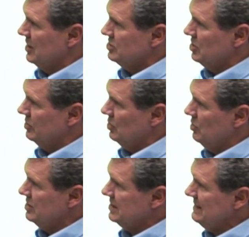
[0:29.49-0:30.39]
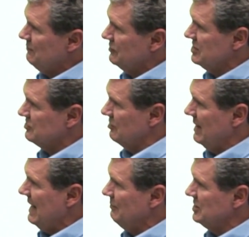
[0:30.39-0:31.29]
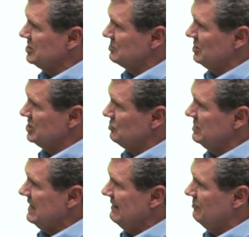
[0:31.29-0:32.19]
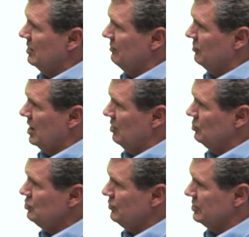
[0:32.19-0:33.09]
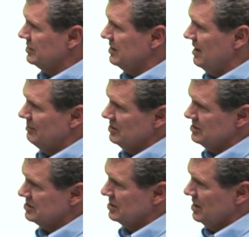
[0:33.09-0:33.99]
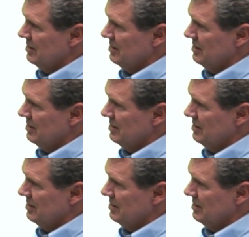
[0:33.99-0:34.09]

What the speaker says: So in order to keep this from happening as much, we have a roof on the top, and this